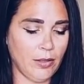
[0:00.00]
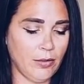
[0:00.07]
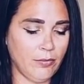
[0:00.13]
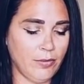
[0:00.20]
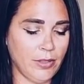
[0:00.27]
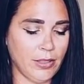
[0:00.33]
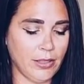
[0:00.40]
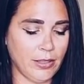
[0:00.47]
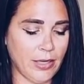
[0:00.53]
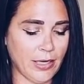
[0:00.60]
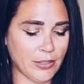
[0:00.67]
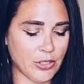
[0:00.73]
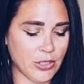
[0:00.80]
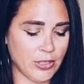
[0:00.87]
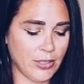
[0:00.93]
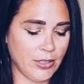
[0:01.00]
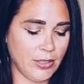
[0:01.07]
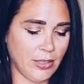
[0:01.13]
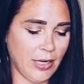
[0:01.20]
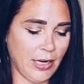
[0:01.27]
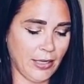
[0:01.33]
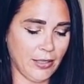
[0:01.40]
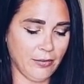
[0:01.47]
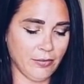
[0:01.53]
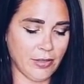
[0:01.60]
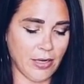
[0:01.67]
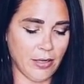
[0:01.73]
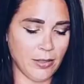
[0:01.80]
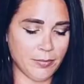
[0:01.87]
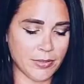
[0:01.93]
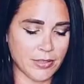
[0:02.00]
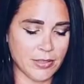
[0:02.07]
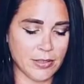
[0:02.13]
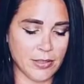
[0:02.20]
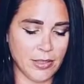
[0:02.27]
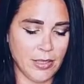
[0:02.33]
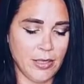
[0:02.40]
of the connection. Nine of Cups.